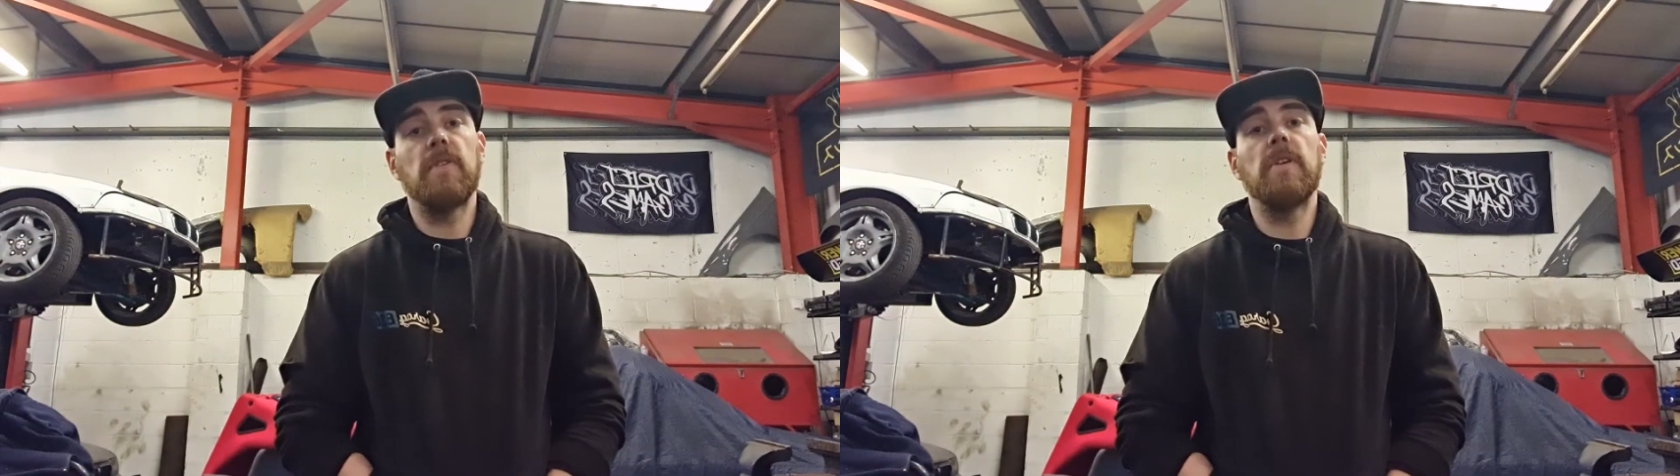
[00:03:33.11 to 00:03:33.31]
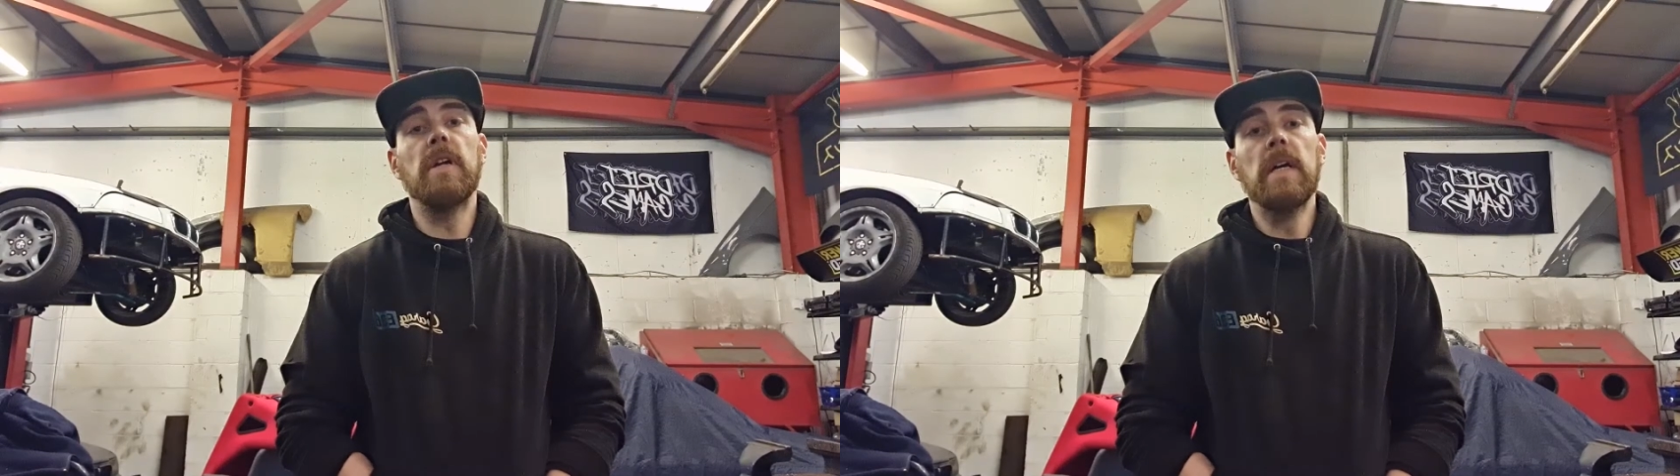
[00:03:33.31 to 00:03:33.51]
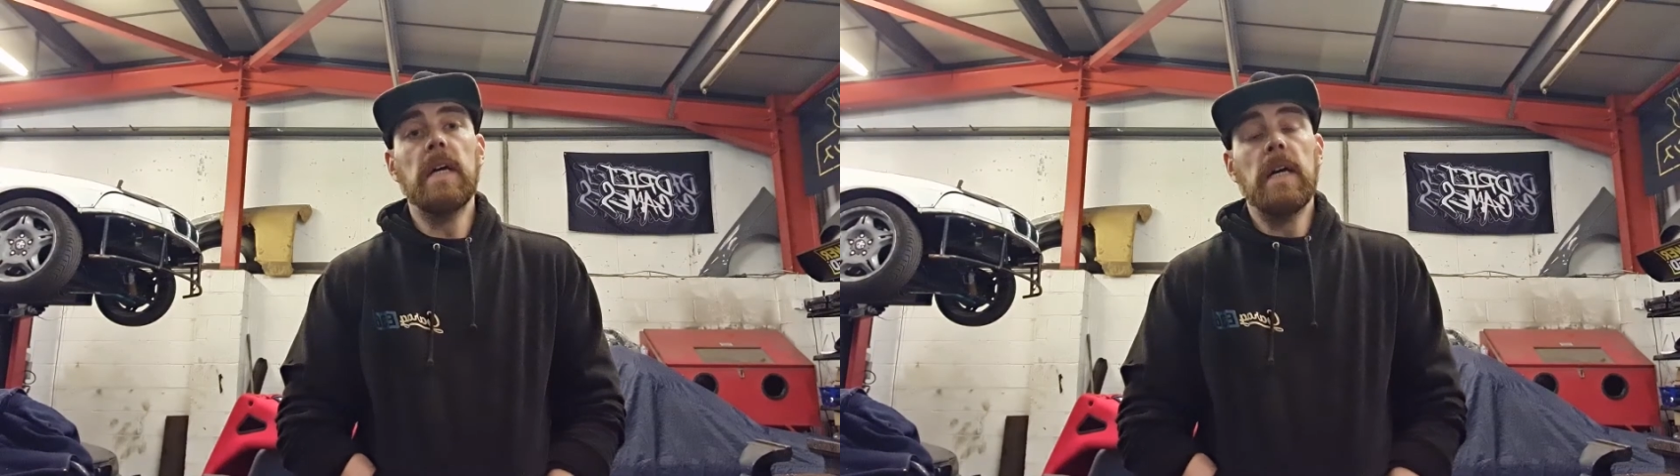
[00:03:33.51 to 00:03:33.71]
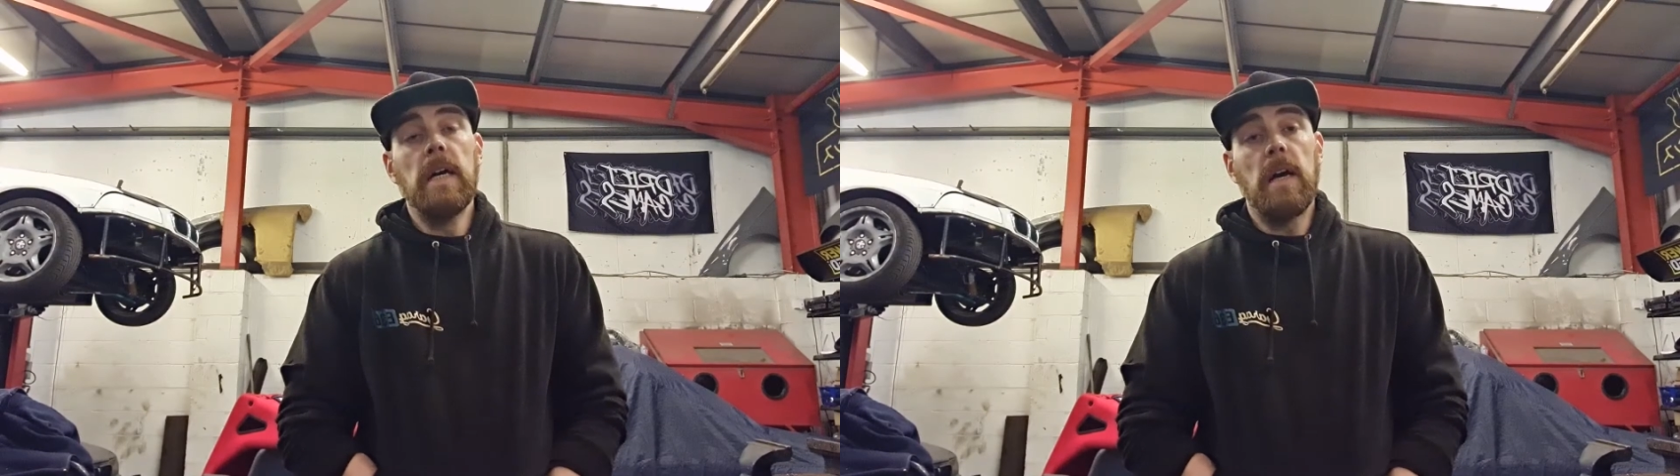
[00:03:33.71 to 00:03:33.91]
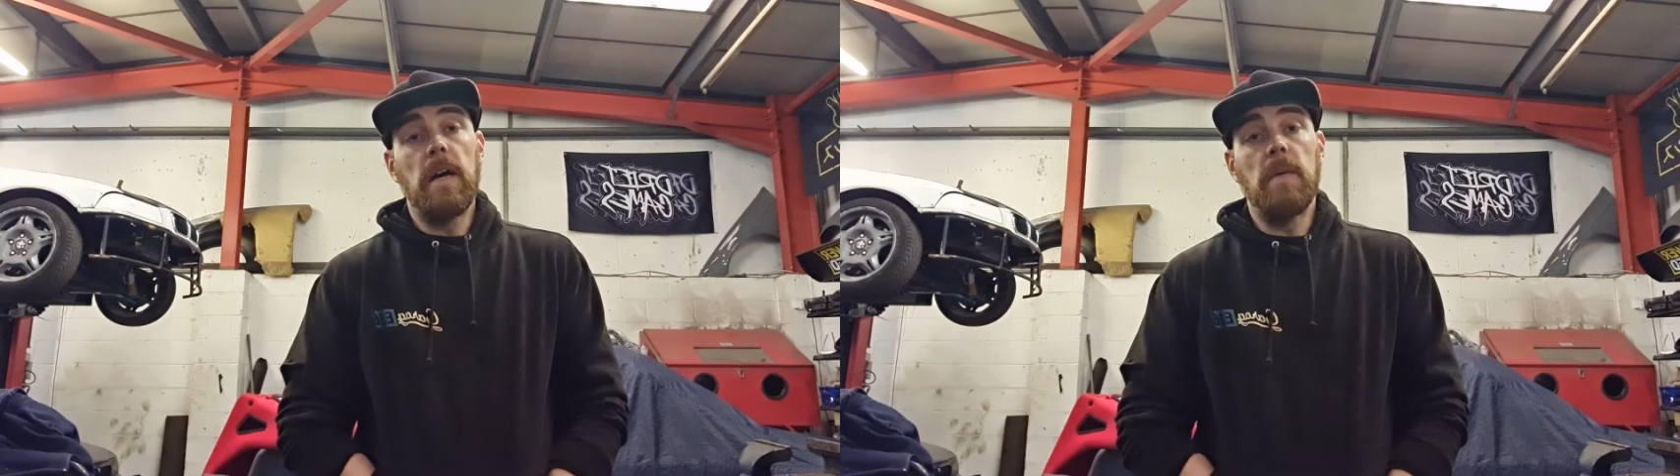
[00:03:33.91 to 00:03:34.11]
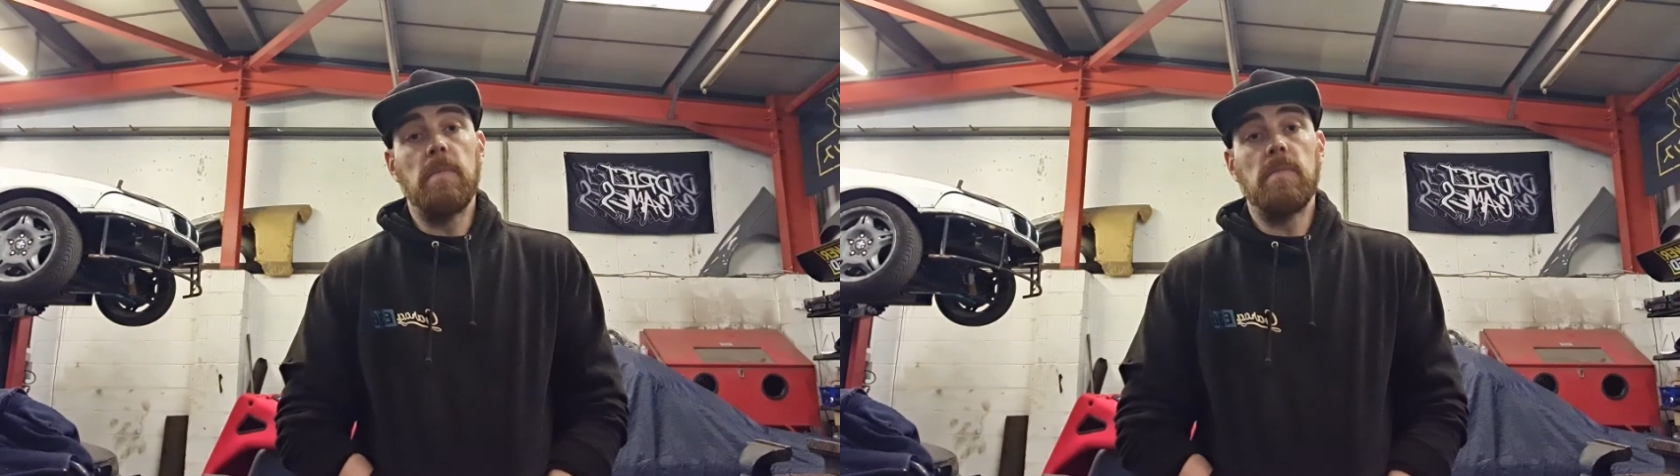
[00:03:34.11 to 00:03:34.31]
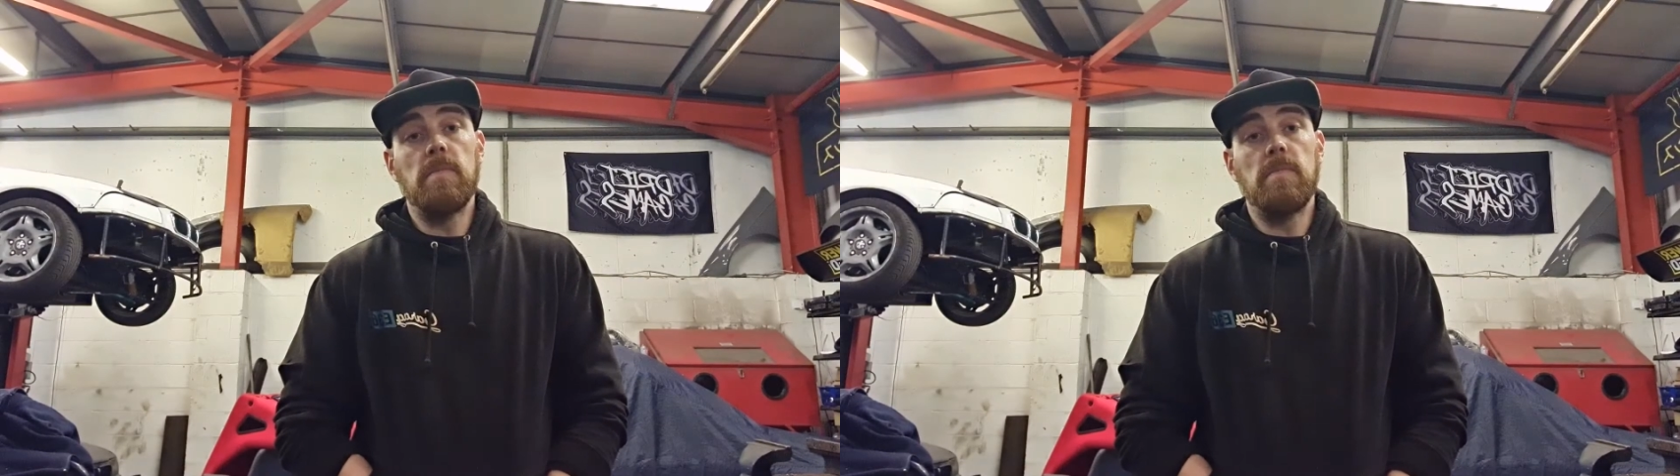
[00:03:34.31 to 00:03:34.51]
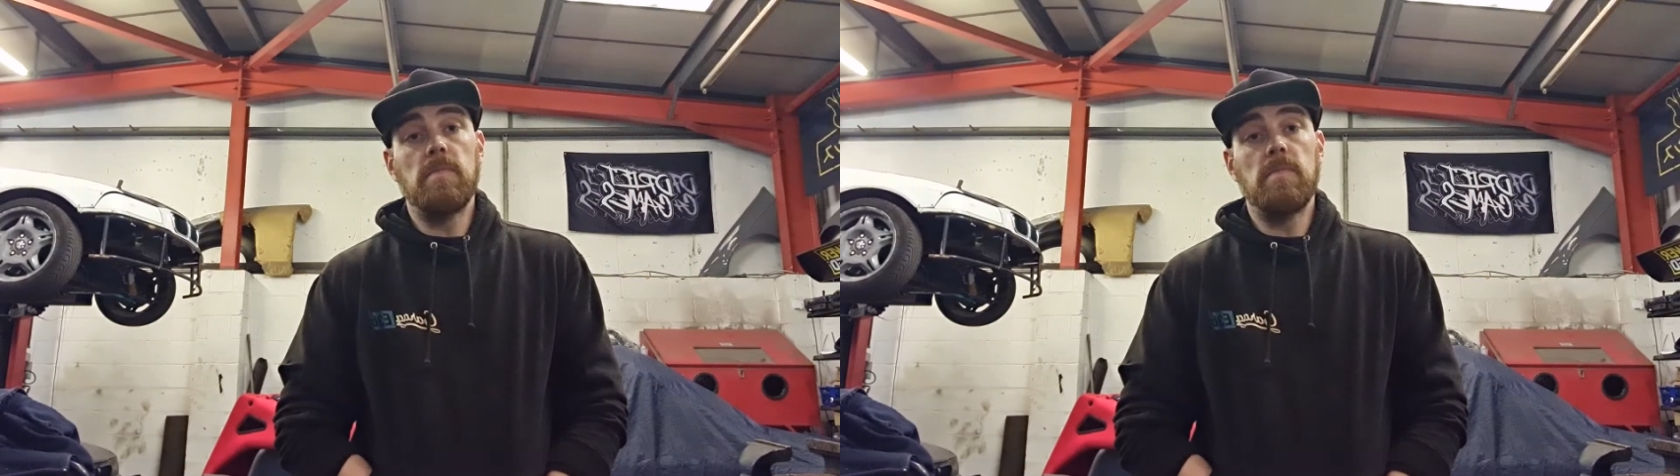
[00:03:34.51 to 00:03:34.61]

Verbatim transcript: for um,